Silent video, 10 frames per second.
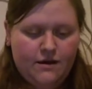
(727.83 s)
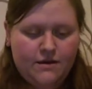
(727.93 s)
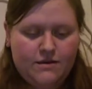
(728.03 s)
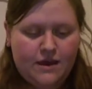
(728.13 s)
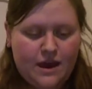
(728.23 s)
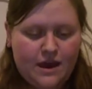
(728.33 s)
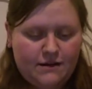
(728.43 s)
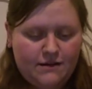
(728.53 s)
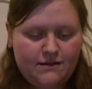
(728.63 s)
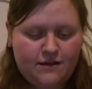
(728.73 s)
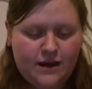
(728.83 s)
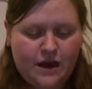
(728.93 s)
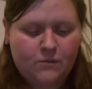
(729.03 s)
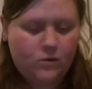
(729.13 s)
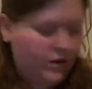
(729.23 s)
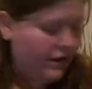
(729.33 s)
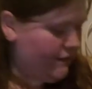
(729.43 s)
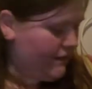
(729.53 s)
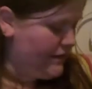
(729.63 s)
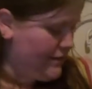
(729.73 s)
Then I got more
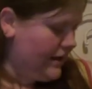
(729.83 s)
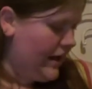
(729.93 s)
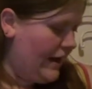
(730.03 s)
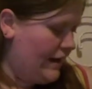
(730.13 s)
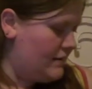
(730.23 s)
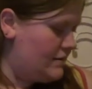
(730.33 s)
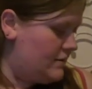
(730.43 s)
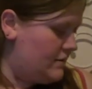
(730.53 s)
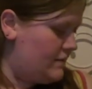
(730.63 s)
of the little guys